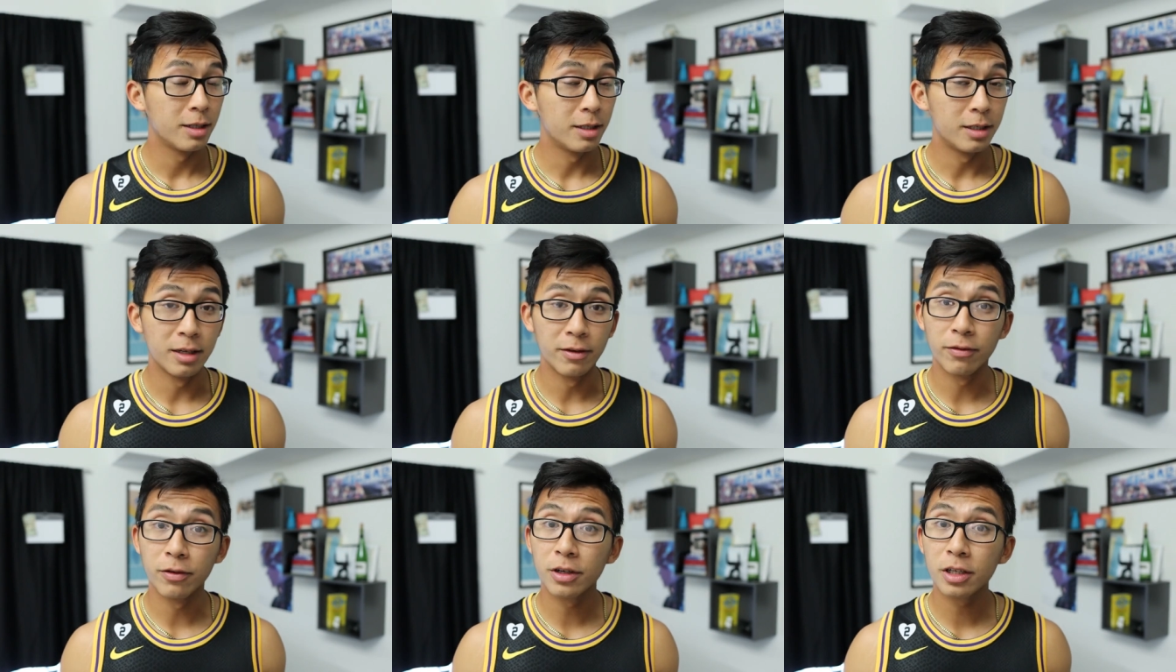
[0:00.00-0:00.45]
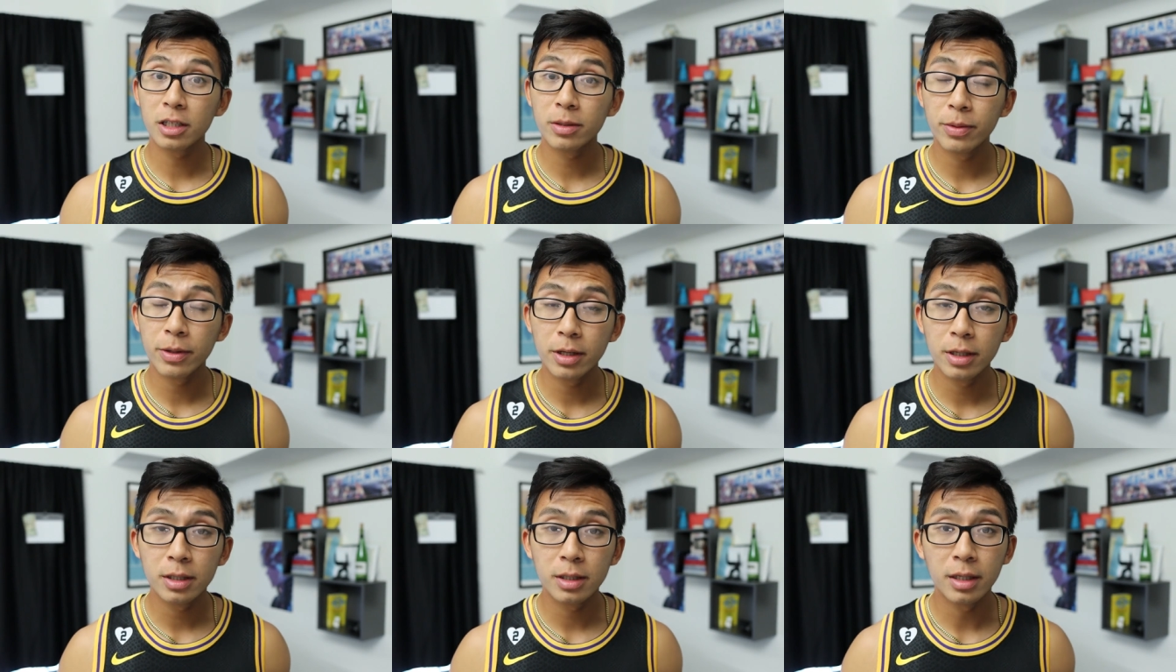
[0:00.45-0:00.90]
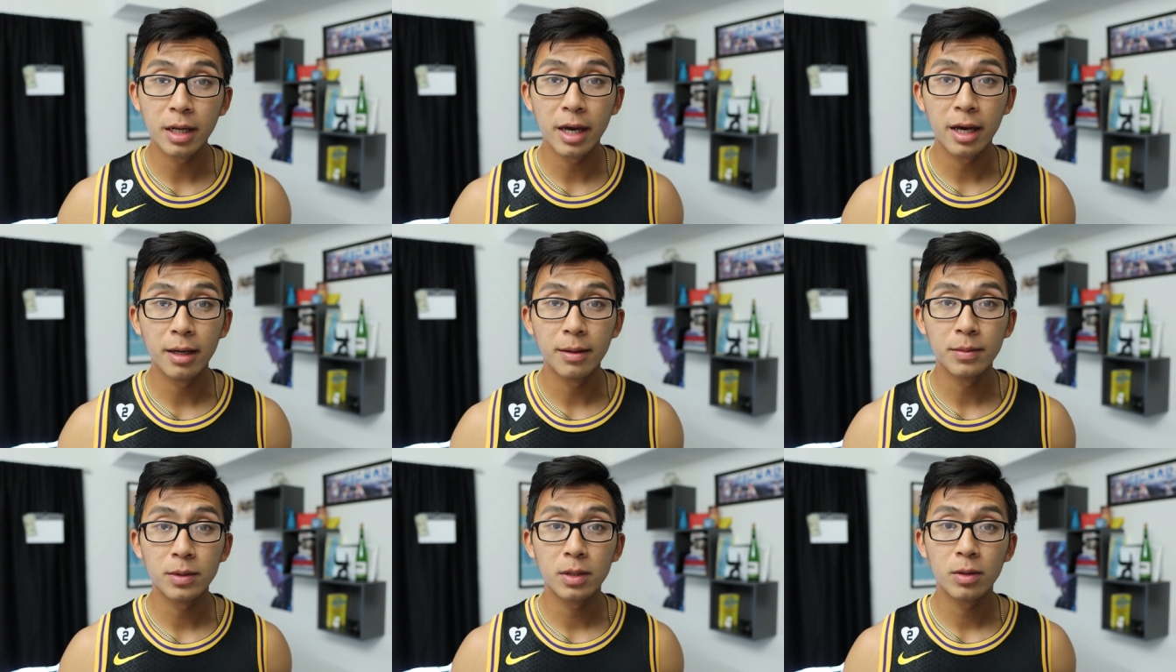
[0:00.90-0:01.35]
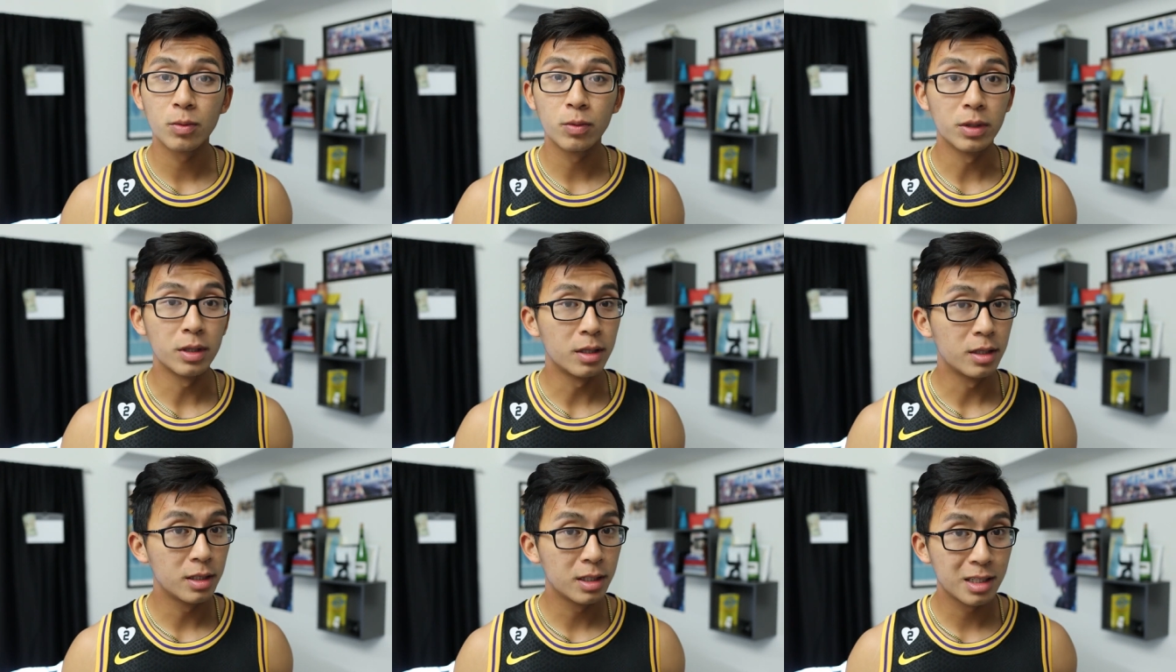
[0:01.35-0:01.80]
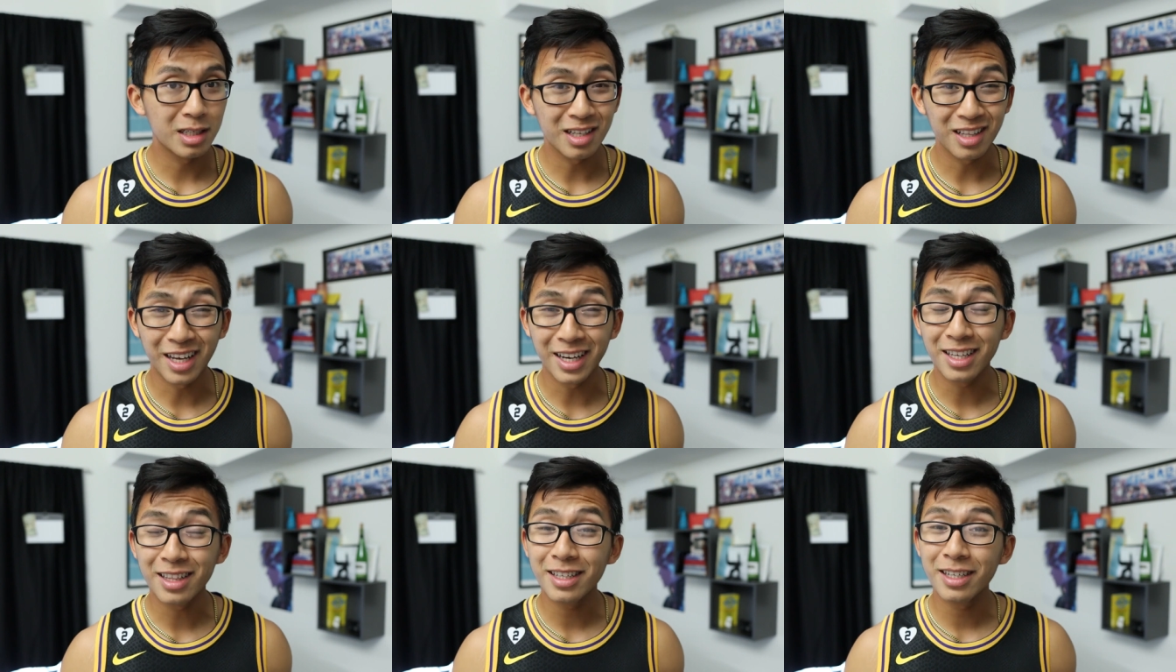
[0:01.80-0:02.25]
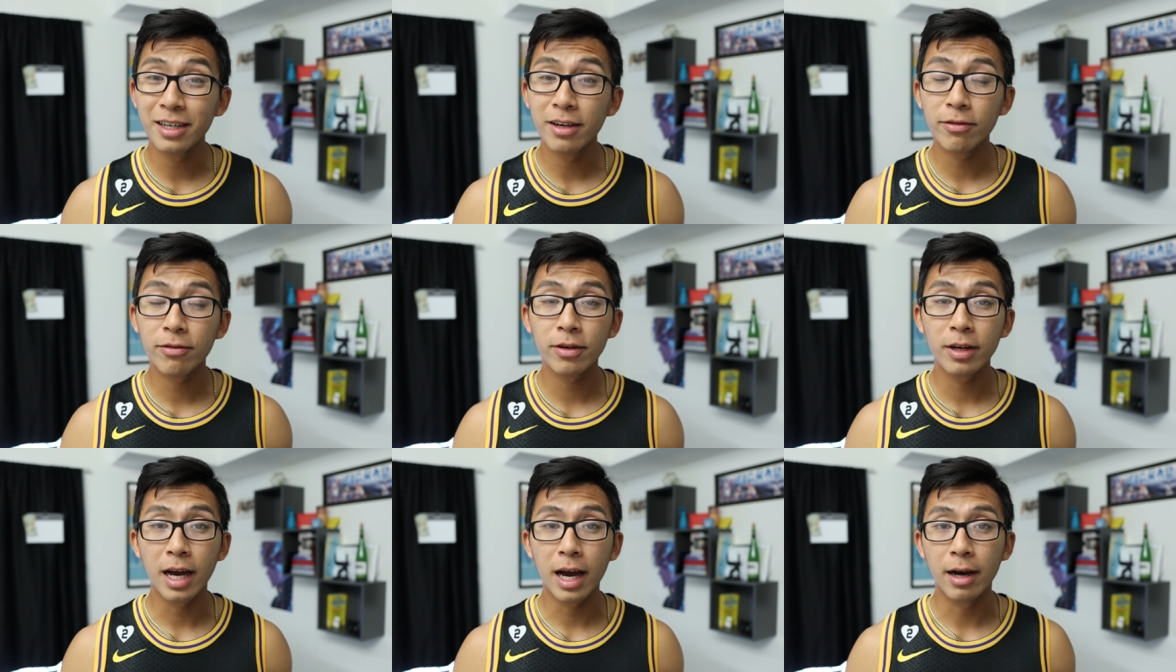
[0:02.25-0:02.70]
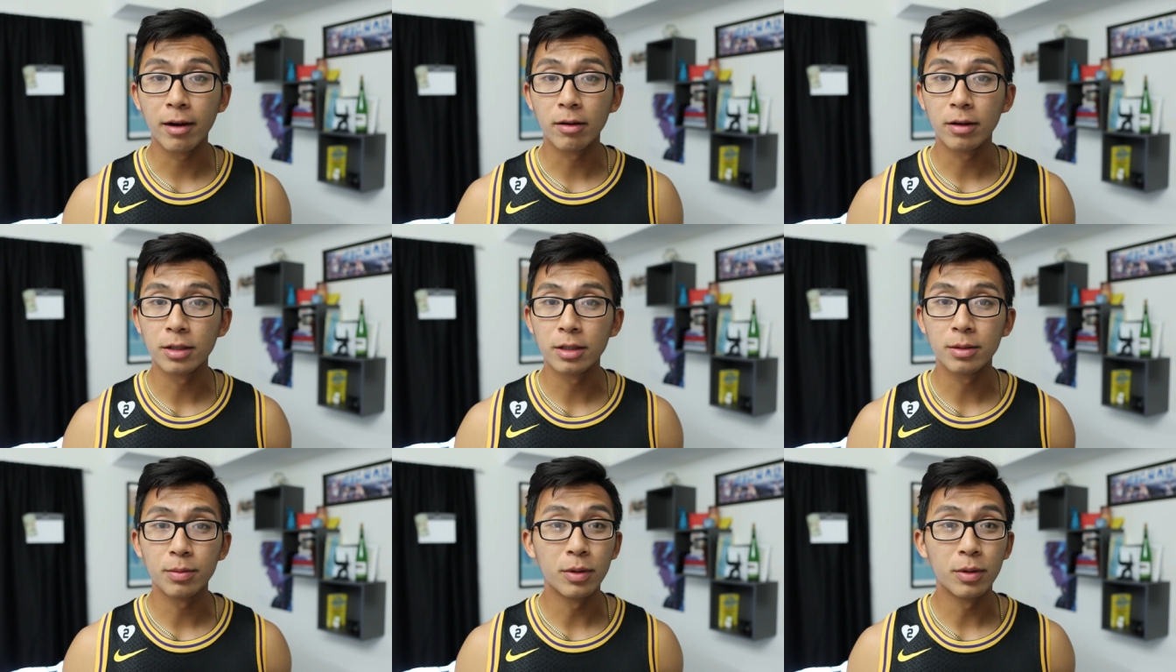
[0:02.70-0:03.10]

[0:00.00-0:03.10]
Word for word: Different experience names with slightly different hours,